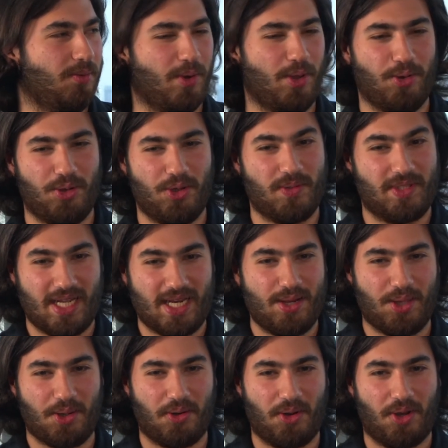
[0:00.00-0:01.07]
Whether you say
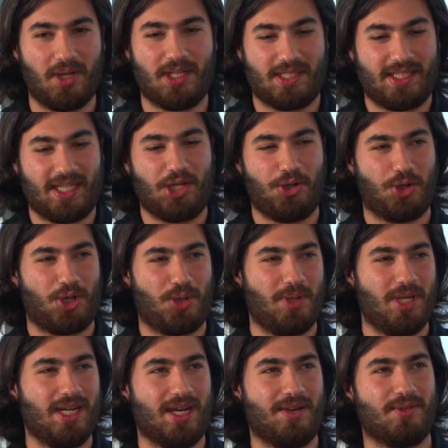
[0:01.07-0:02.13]
anything or not, the second you're a
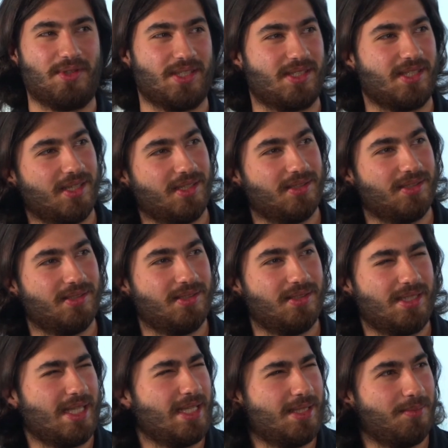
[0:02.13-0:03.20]
comedian, everyone's just like,
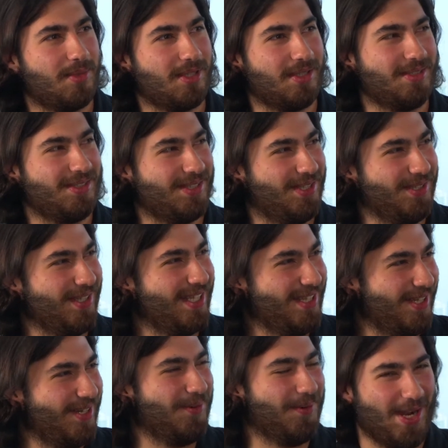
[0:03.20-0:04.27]
say something. You know,
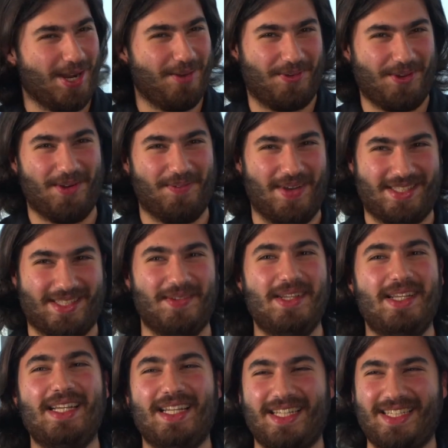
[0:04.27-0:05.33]
they're waiting for you
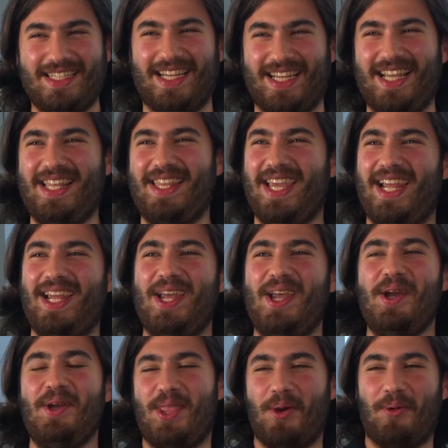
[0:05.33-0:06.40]
to
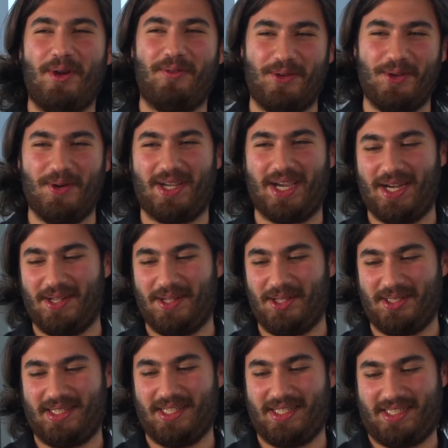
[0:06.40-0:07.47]
they wait for you to kind
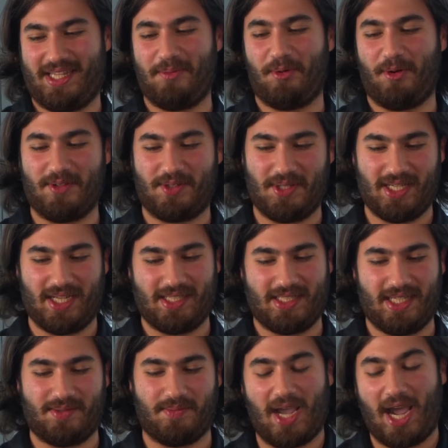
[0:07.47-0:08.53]
of step over so they can
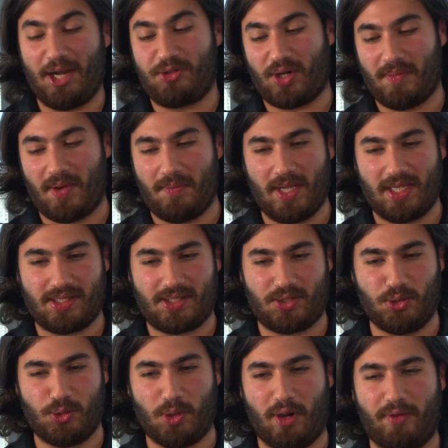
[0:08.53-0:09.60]
say something. I try my best
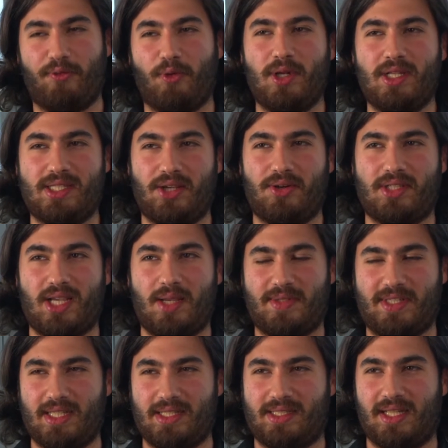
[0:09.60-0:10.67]
to avoid
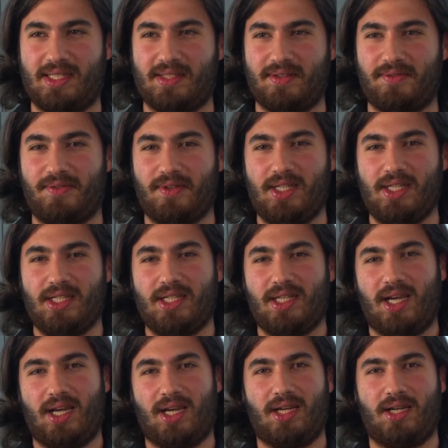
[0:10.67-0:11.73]
stereotypes in the sense of
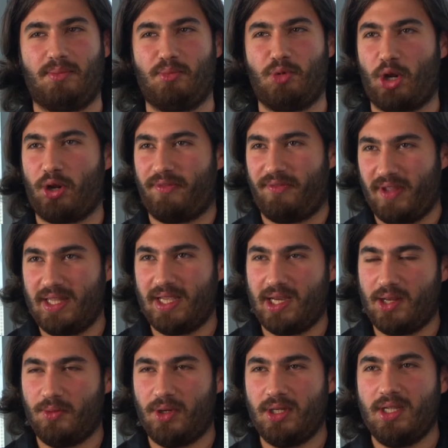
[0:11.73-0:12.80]
not offending
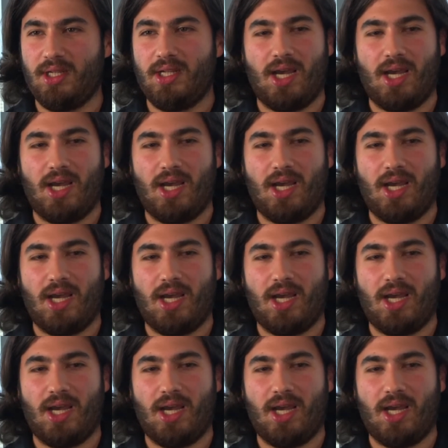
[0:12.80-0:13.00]
anyone.